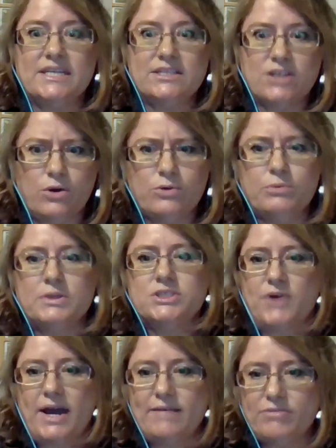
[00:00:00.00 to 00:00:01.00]
go to a
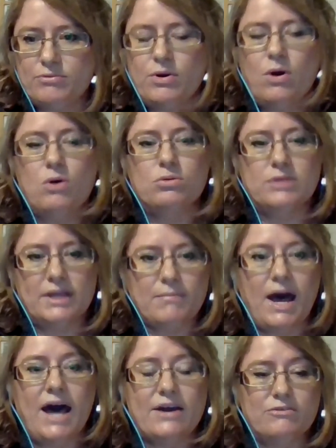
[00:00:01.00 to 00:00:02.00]
drive-through only
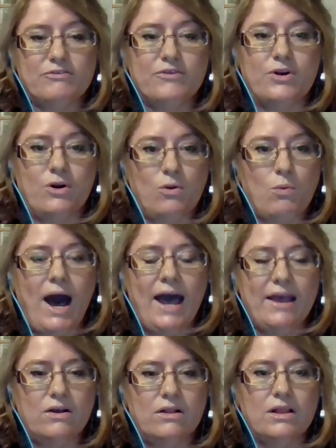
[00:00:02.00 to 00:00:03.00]
model for a
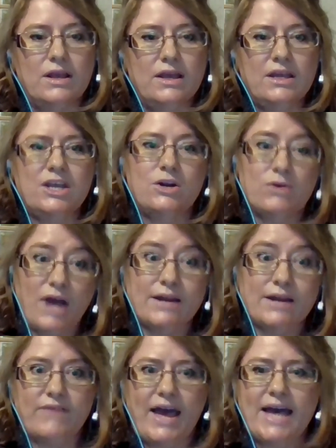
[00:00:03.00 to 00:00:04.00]
while, kind
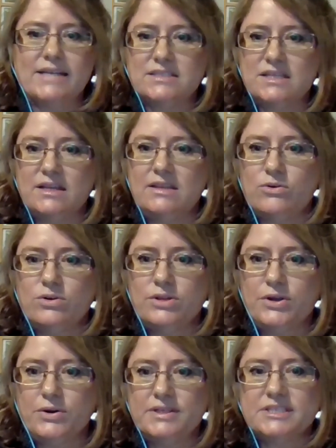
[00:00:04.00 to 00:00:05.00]
of
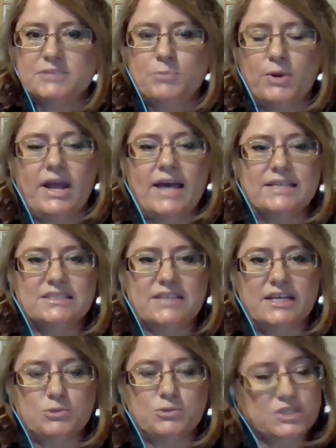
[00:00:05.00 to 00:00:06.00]
earlier in the spring as
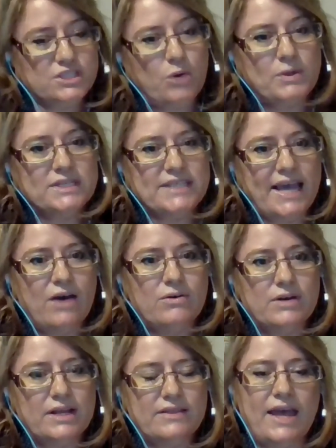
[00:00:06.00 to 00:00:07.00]
things were slowing
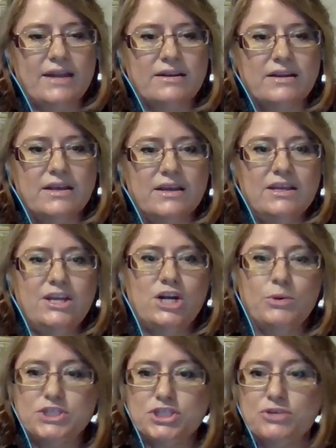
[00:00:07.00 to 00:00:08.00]
down. And then,
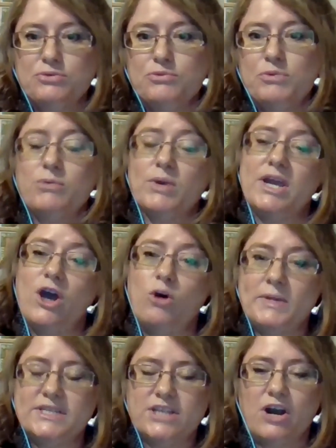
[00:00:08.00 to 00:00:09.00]
in June, we
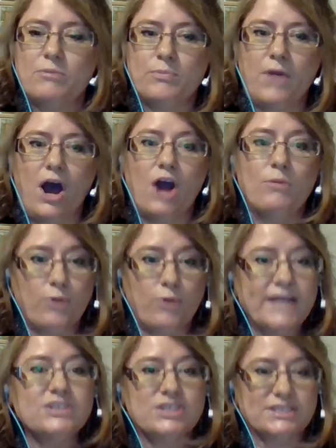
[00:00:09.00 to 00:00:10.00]
reopened our
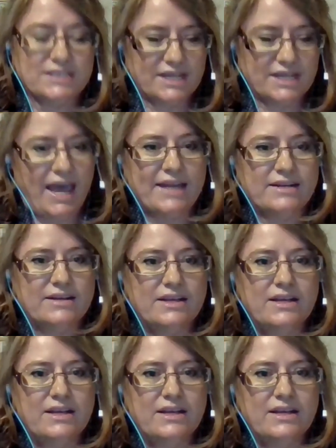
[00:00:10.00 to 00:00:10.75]
branches again,